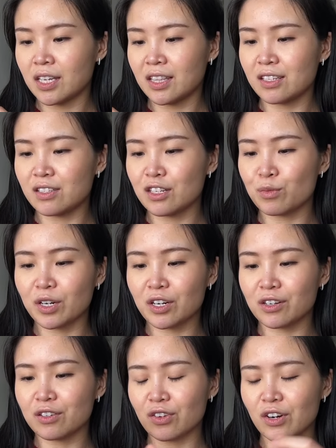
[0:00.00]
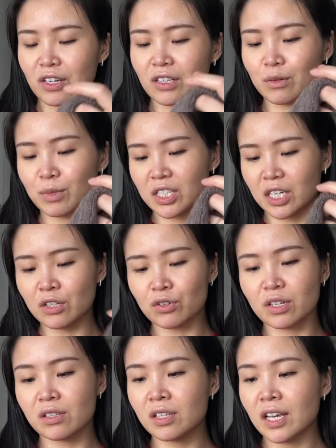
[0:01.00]
These stitch markers are a little bit
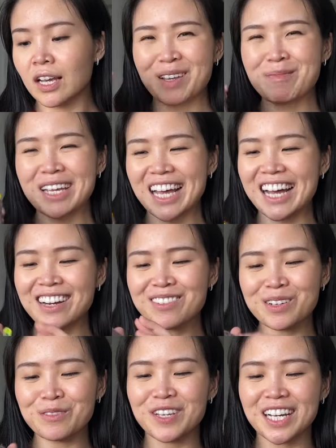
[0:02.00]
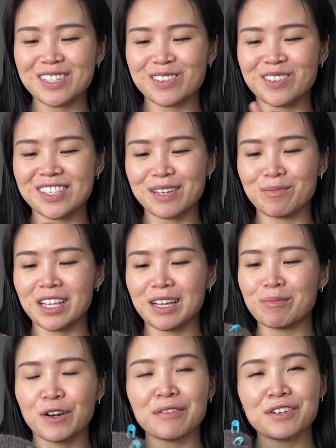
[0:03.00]
dangerous. But yeah, I don't know if you guys do the same thing.
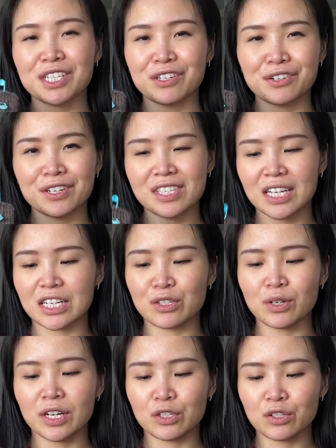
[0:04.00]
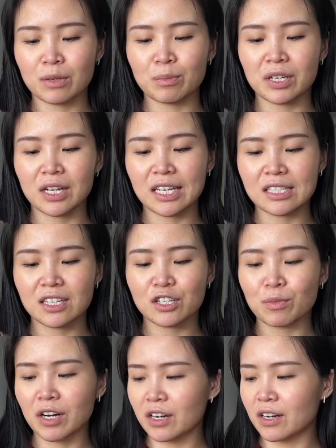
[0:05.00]
For every decrease that I do, I usually put a stitch
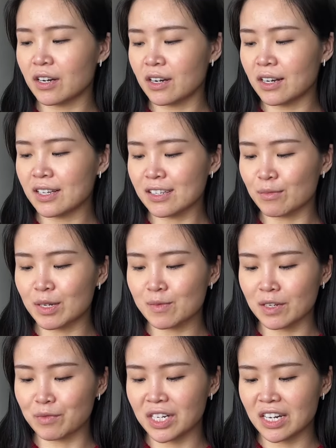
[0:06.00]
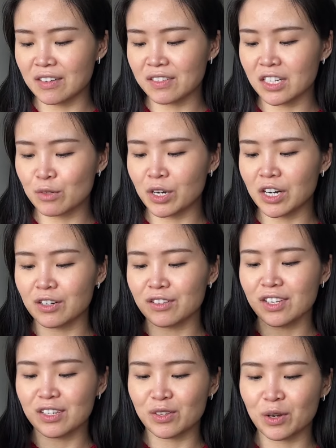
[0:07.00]
marker. Sometimes I run out of stitch markers,
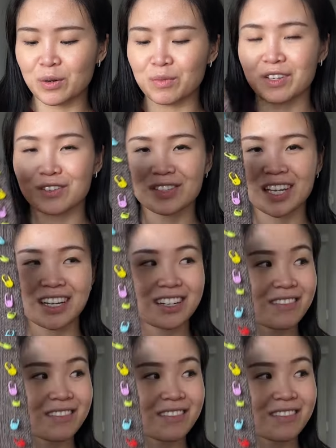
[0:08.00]
so there's like